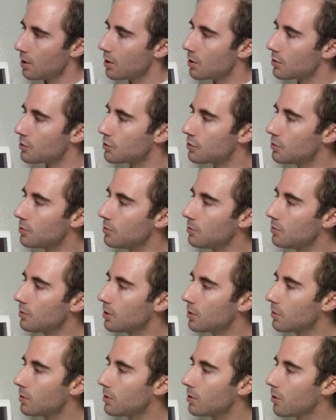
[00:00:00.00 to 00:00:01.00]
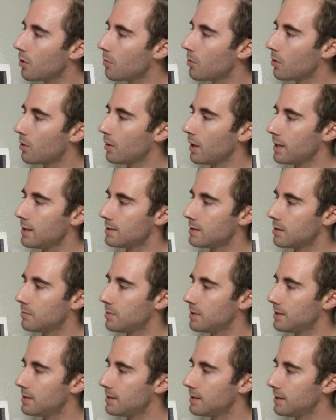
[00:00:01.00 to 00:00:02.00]
Soon there were no more lights to
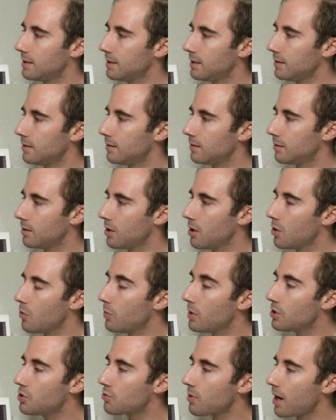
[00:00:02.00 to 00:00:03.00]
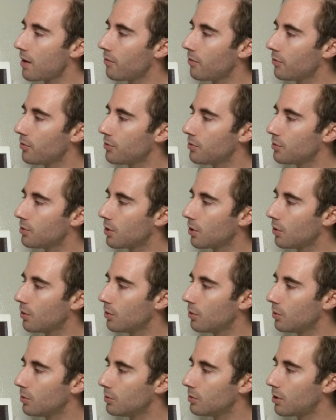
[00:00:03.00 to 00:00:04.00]
be seen. We traveled through
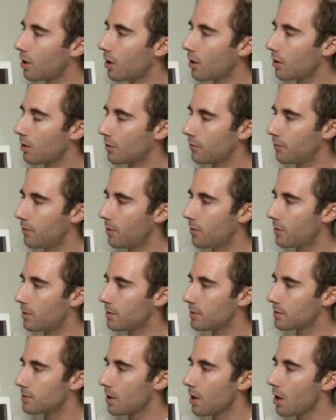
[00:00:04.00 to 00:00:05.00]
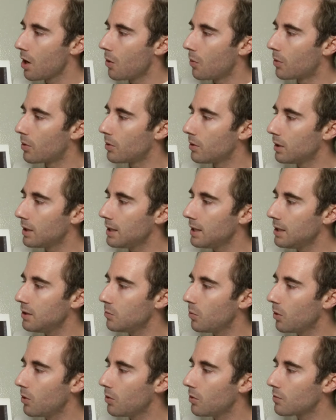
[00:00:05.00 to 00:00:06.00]
cold, dark forests, where lean
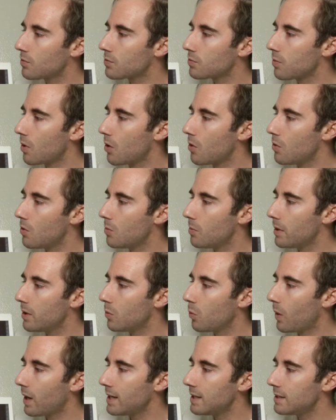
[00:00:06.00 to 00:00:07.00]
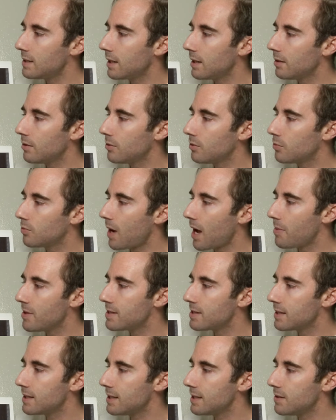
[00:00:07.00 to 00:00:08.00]
wolves roamed and white-tailed
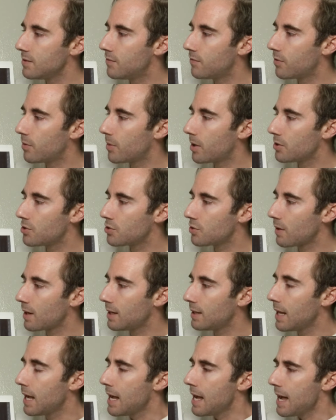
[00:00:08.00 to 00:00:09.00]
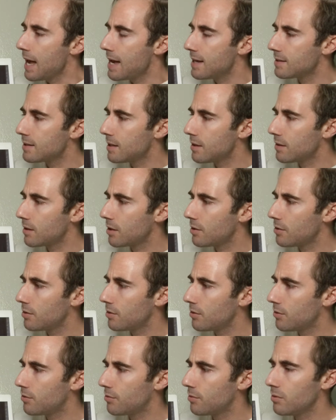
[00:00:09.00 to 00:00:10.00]
rabbits hid from our train as it
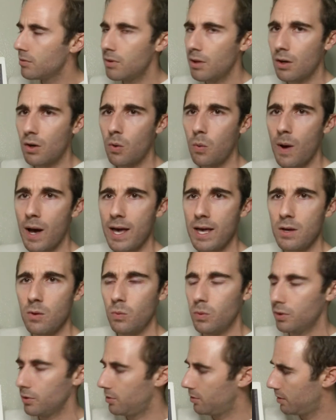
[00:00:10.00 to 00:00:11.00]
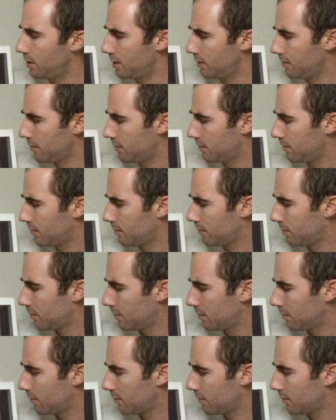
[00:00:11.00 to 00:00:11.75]
thundered through the quiet wilderness.